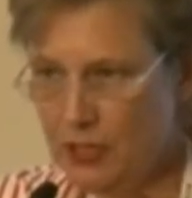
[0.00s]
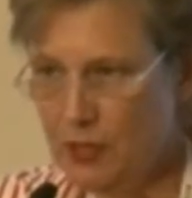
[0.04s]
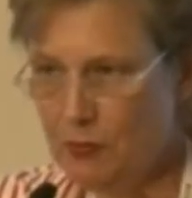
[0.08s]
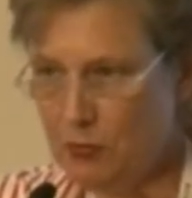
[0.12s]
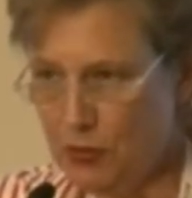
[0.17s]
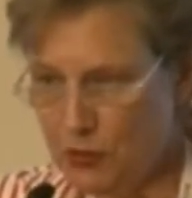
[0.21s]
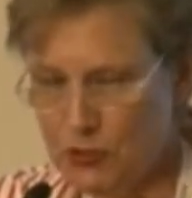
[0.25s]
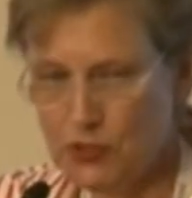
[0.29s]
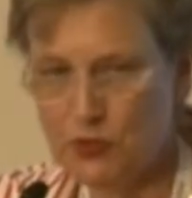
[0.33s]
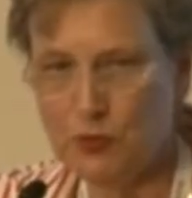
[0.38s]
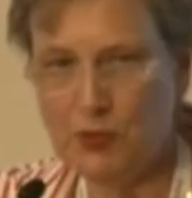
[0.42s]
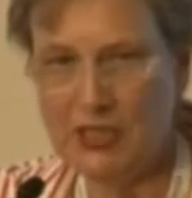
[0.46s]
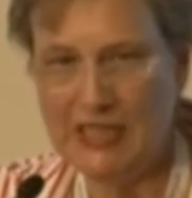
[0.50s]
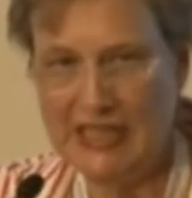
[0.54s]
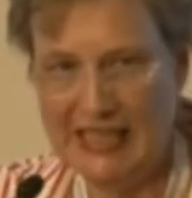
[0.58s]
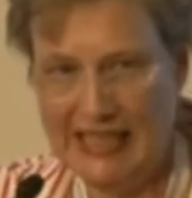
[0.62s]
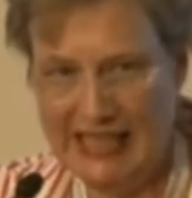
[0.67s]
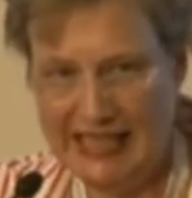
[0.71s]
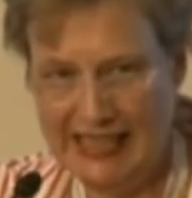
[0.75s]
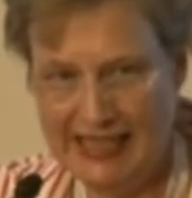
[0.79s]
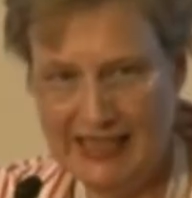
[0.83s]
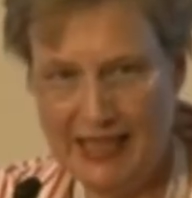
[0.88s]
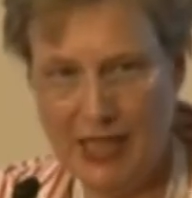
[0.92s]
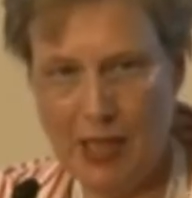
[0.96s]
because we
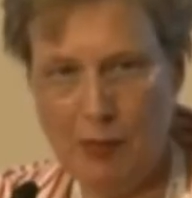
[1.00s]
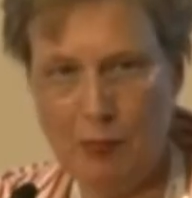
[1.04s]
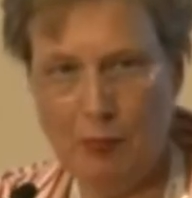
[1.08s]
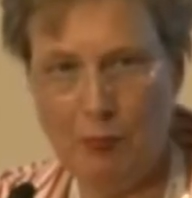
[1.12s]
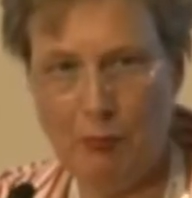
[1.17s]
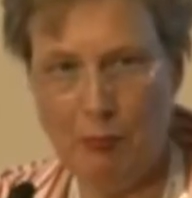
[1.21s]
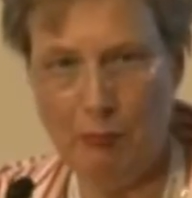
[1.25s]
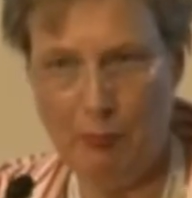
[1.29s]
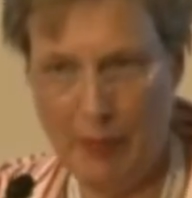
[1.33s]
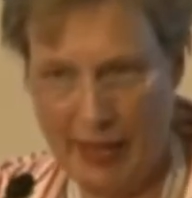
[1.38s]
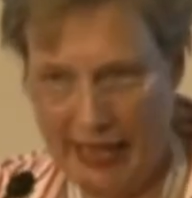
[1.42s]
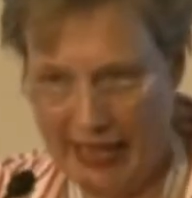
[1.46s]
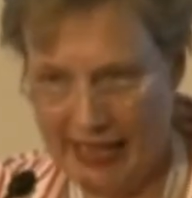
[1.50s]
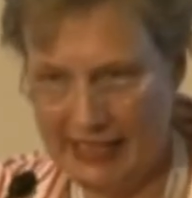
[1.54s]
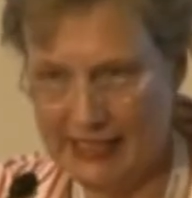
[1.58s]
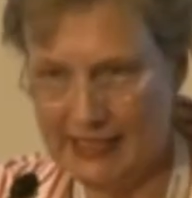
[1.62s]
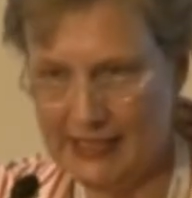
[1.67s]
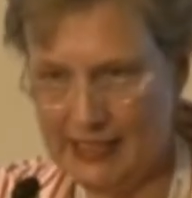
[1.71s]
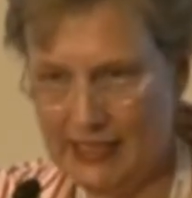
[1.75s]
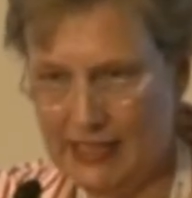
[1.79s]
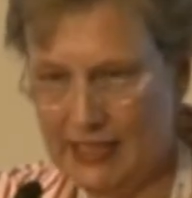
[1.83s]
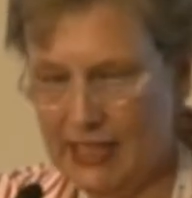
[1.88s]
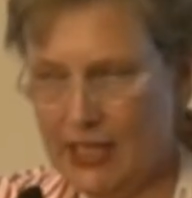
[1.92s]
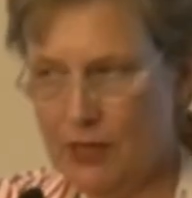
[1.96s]
need them
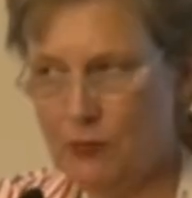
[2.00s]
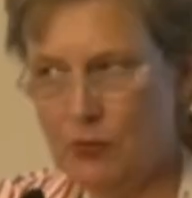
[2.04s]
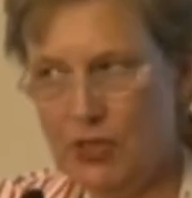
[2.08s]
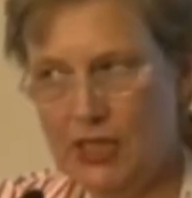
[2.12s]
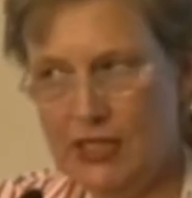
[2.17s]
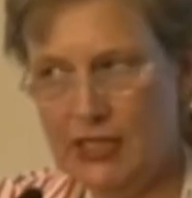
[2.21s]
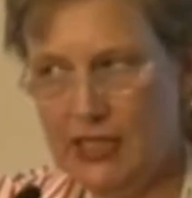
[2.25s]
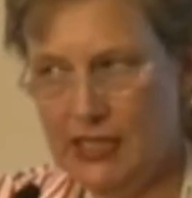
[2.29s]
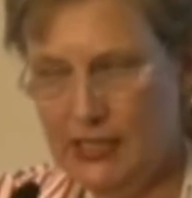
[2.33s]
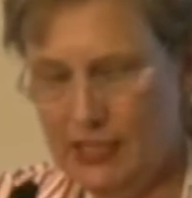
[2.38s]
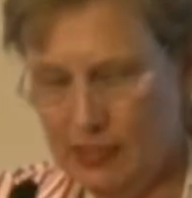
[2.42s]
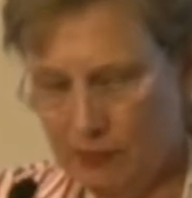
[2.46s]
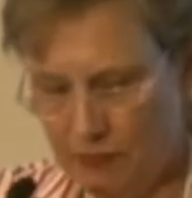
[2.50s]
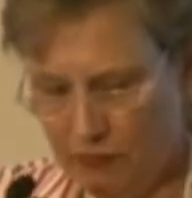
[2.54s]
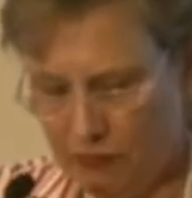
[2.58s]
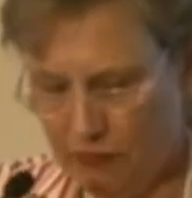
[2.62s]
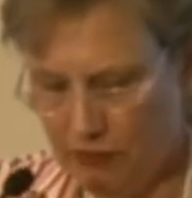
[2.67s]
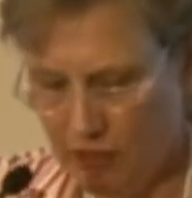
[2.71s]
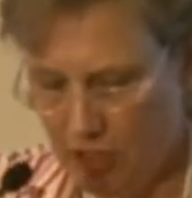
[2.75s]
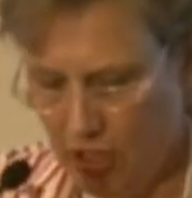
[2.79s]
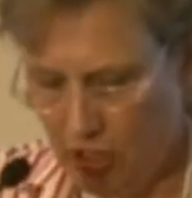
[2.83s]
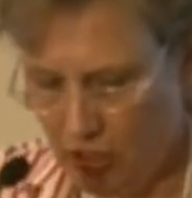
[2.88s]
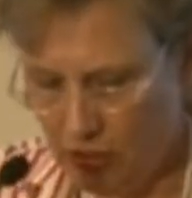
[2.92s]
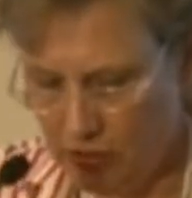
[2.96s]
badly, and we need them
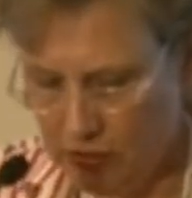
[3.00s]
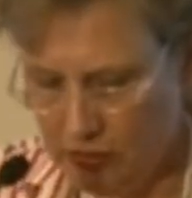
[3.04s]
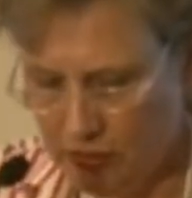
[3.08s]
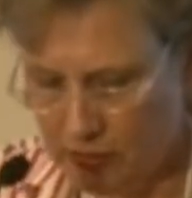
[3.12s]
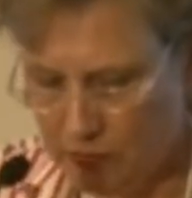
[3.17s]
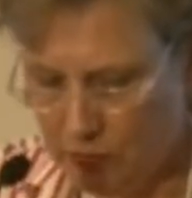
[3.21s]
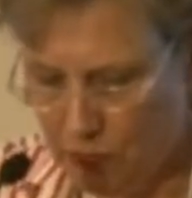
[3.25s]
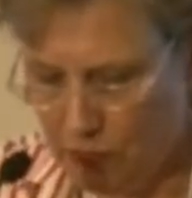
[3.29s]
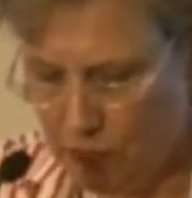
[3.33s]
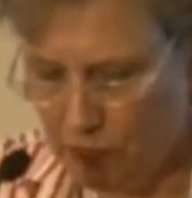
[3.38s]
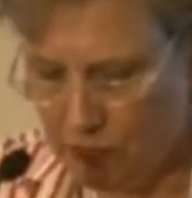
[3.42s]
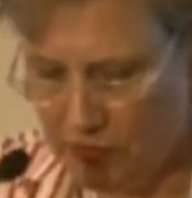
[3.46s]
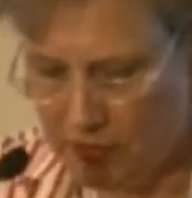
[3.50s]
for a whole lot more